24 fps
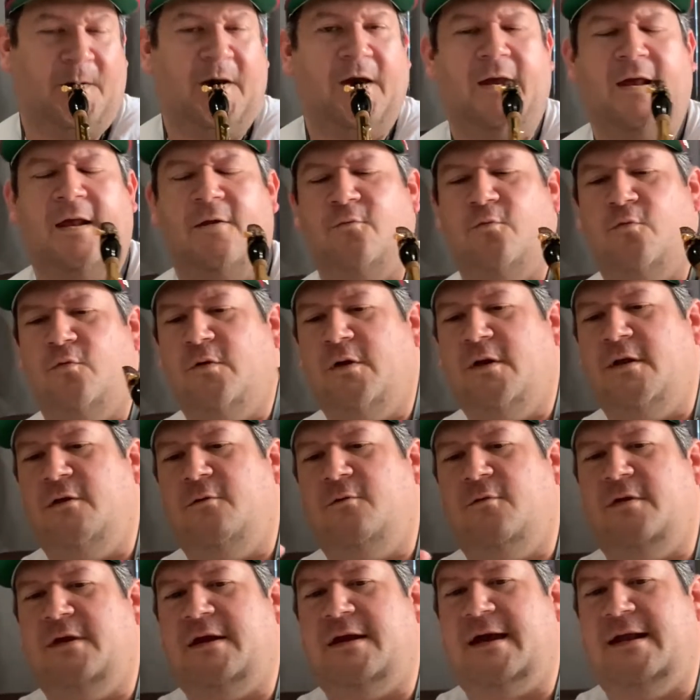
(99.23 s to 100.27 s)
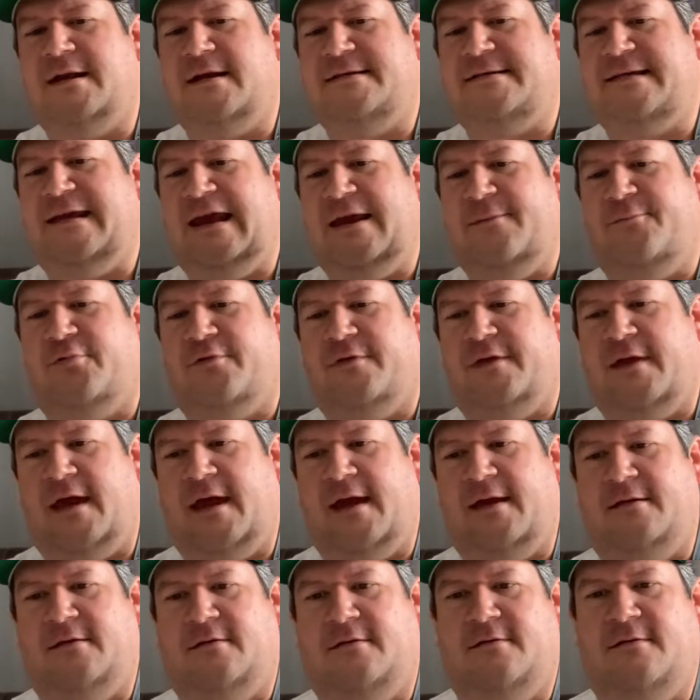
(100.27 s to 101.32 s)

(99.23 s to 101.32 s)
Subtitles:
and really kind of taper that.